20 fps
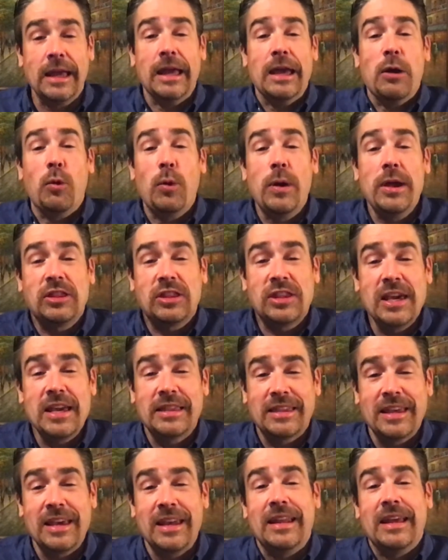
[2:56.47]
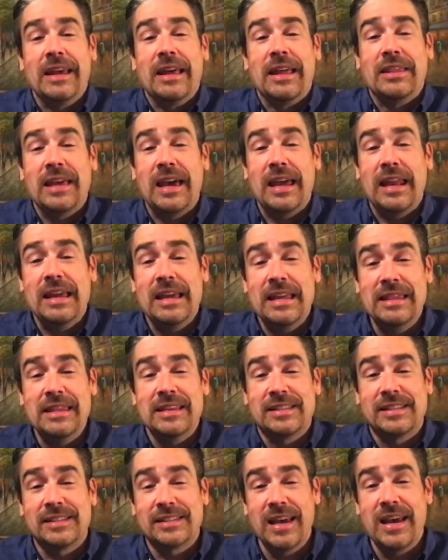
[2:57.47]
We think that in the
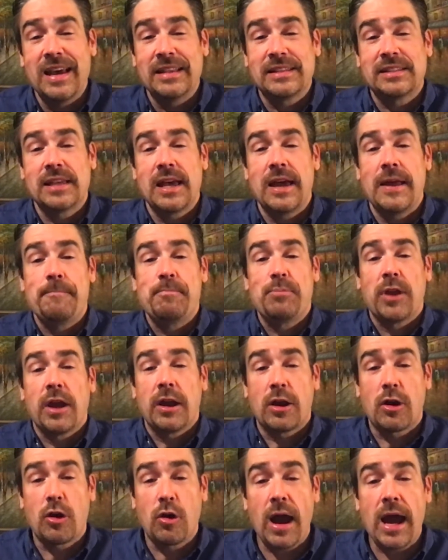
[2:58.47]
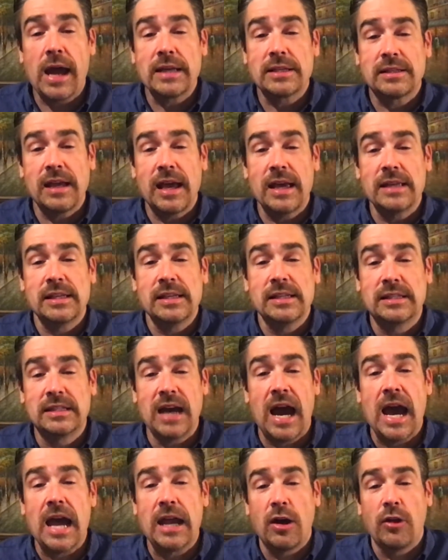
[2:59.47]
sense that Christ, as he's
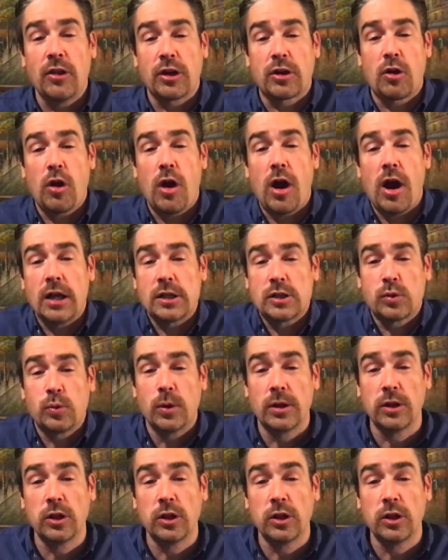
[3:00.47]
dying on the cross, would